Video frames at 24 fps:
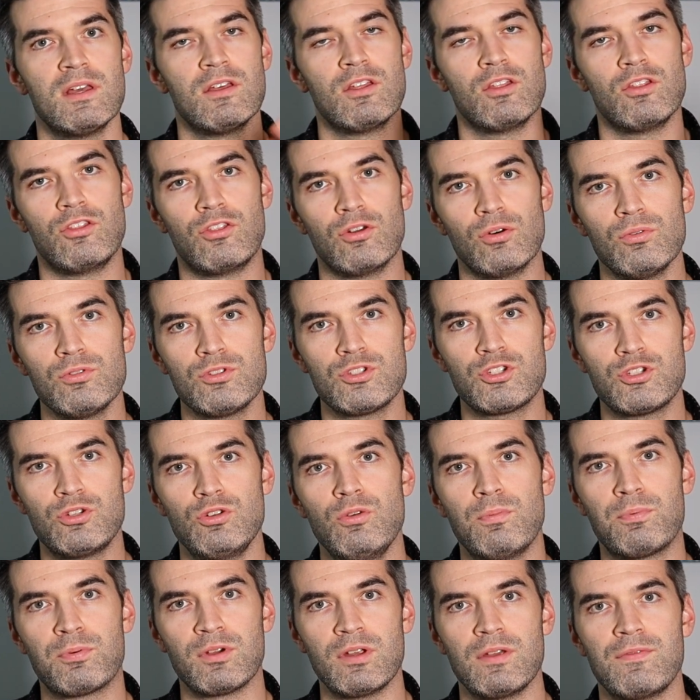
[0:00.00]
Those 2
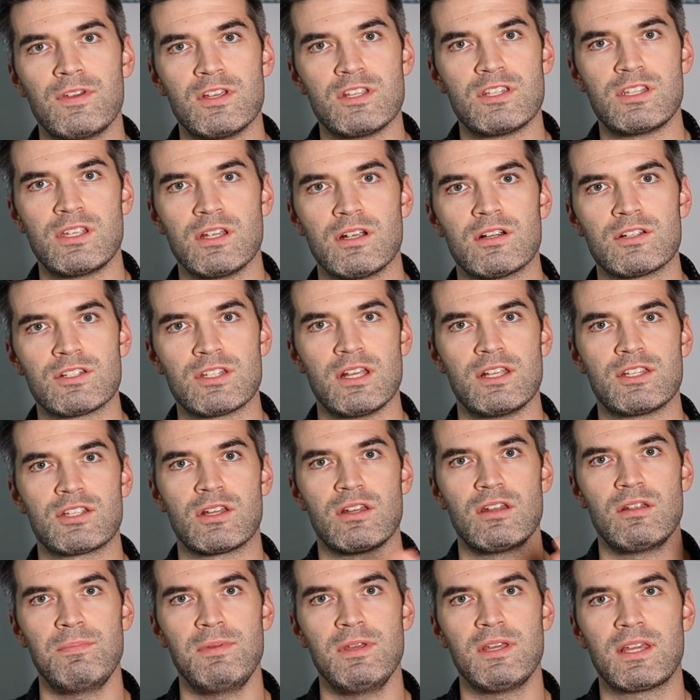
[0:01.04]
previous years is going to be